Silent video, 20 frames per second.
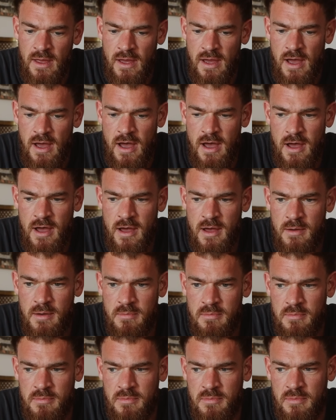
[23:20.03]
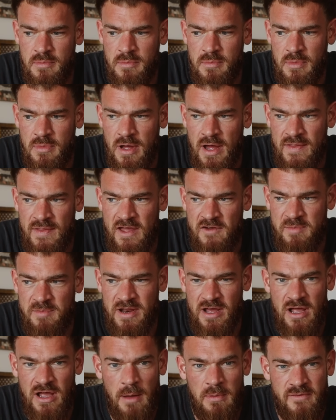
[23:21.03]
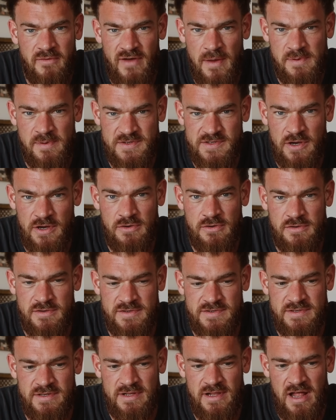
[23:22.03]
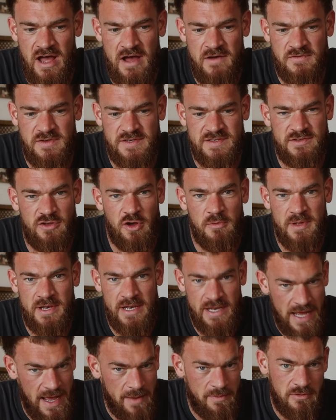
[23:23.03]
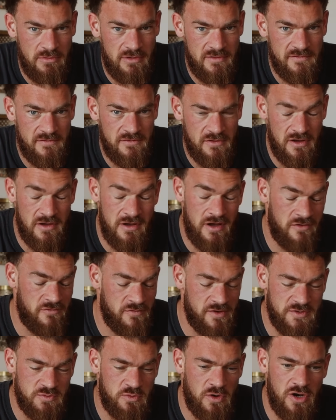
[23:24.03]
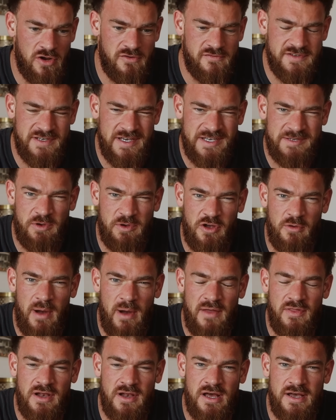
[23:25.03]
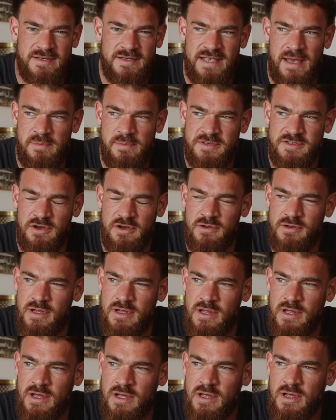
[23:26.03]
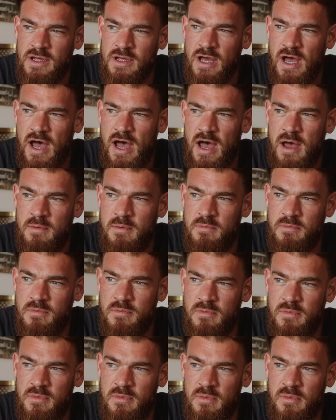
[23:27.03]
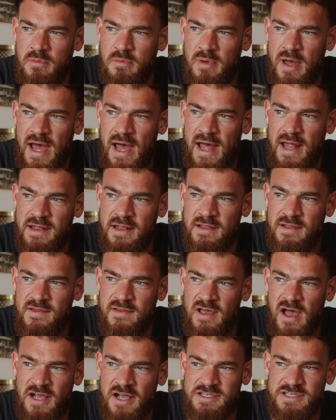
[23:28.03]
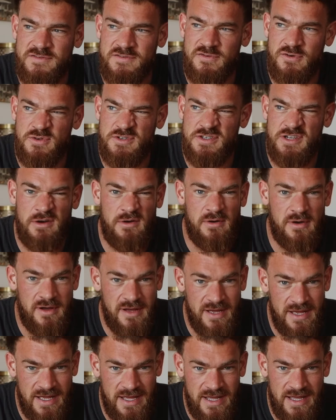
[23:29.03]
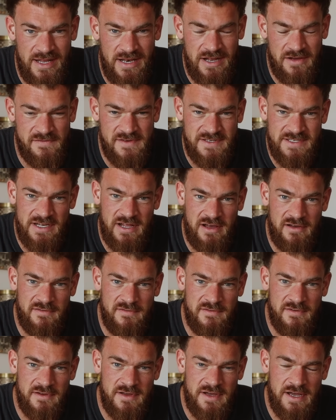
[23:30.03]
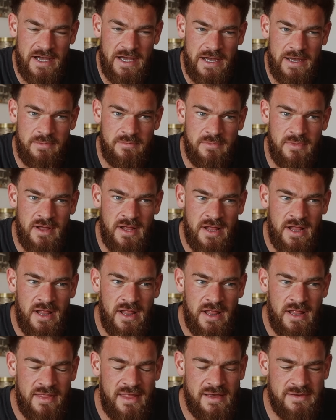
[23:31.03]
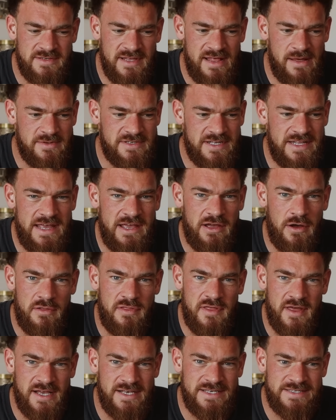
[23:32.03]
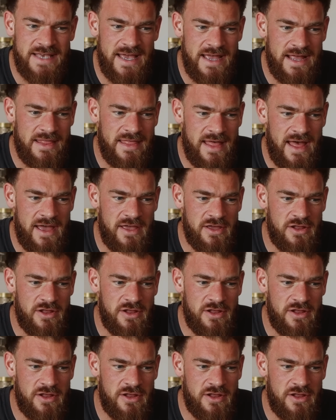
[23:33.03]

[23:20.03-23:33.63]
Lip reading: And there have been a couple of episodes that I've just not been happy with, which one obviously I spoke about in the last episode, and I just thought, you know what, enough is enough. There was an ego thing at stake there.